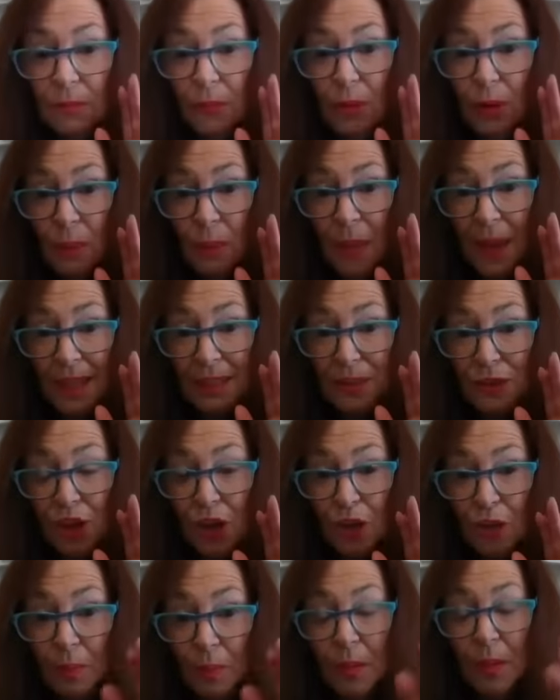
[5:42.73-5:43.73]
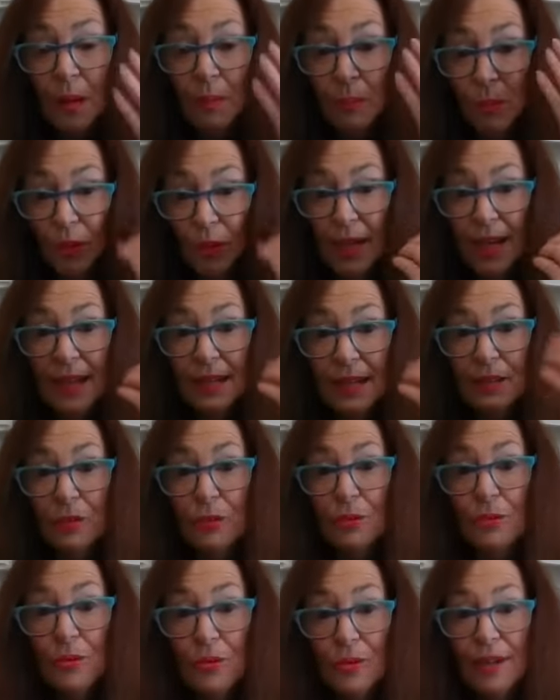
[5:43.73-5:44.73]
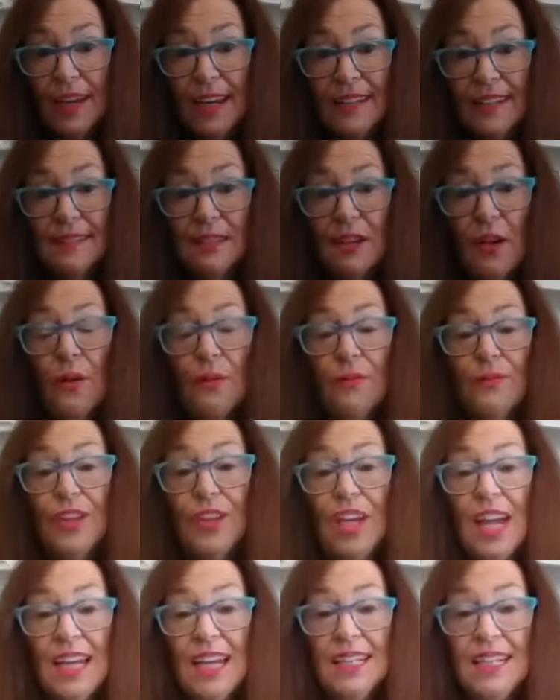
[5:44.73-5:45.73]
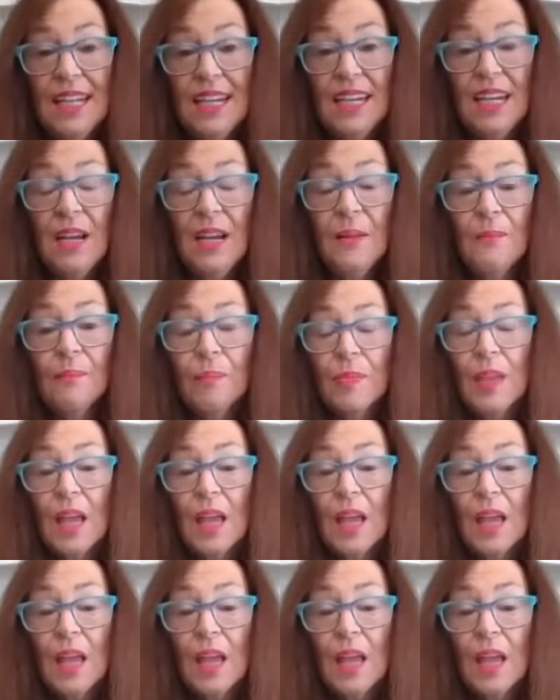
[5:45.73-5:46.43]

What a bad joke, but I'm looking at it through the lens of the Yeti.